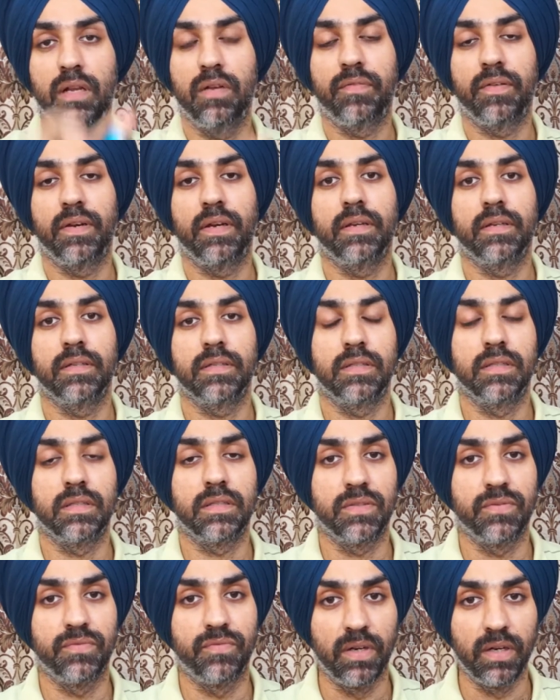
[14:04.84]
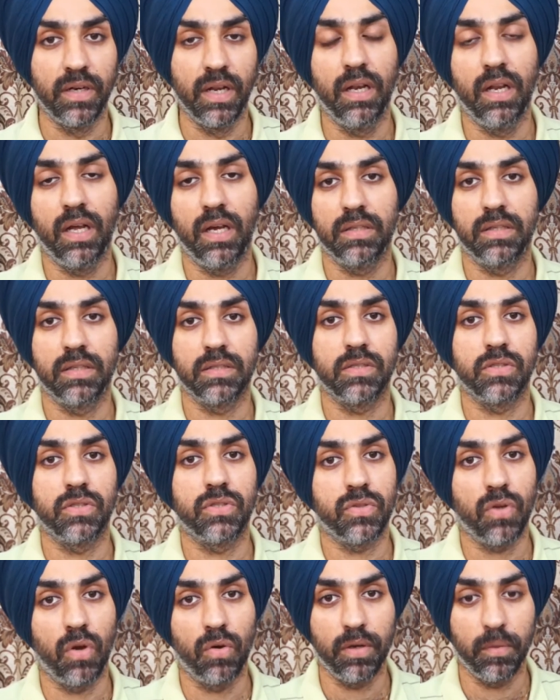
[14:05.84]
fragrance. This is vanilla, this is
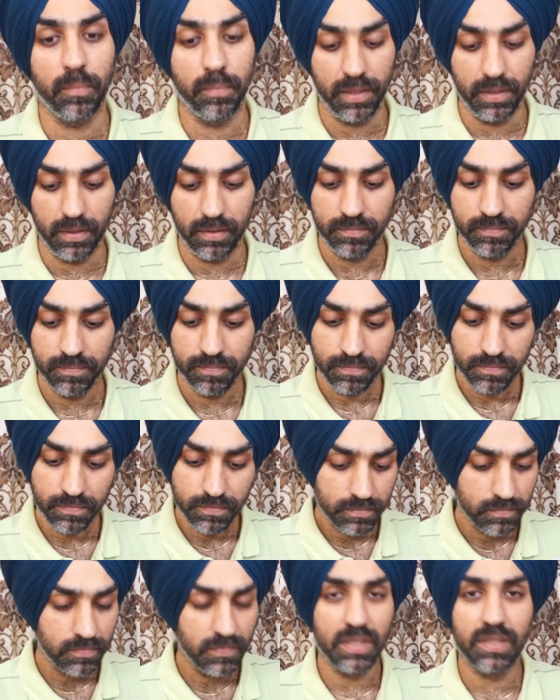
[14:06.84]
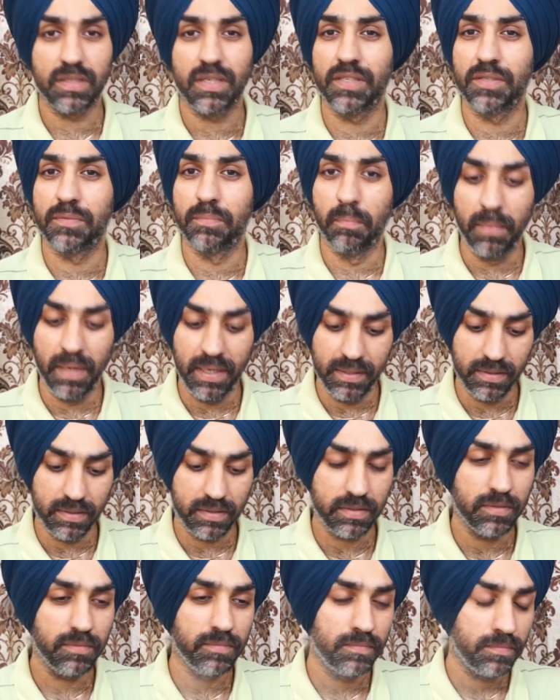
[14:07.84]
tonka bean, this has
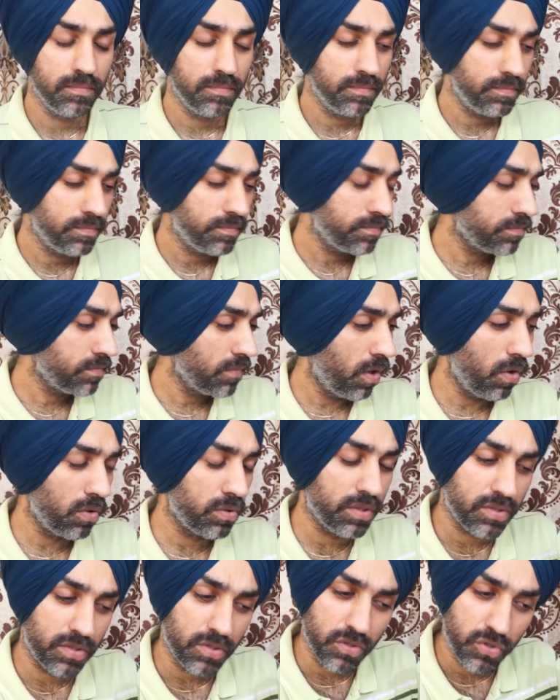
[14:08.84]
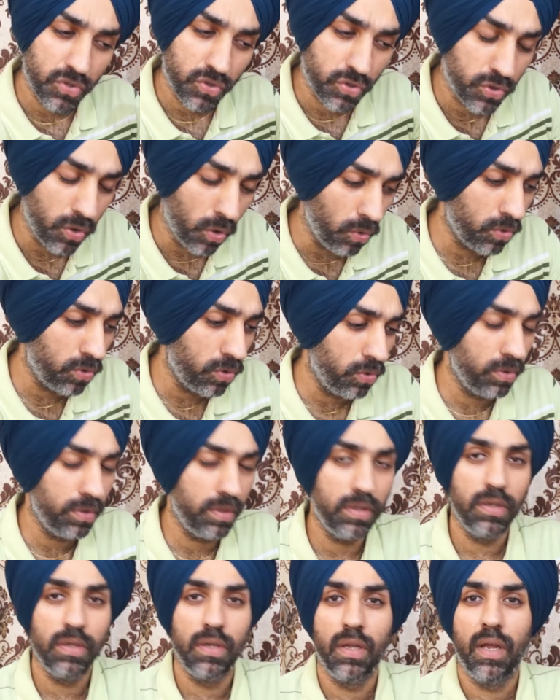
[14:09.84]
mint. Oh, this is so good.
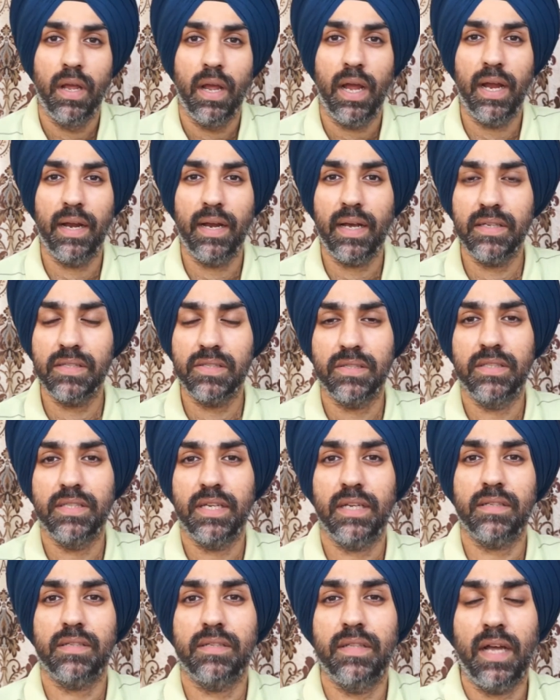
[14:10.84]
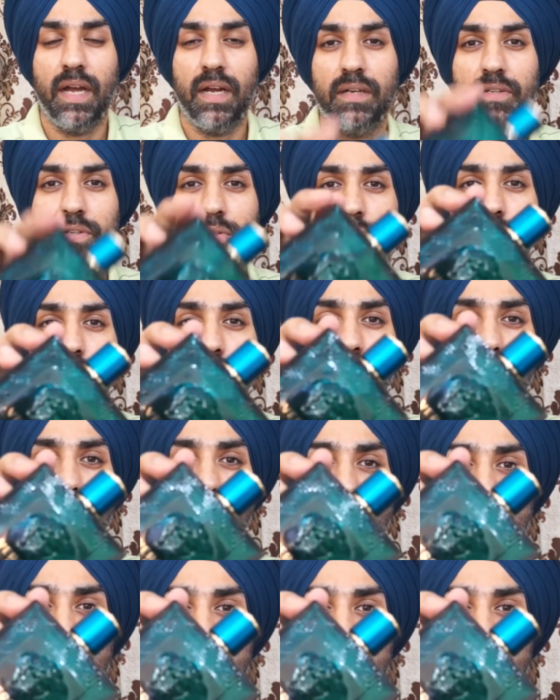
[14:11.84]
And I suggest that you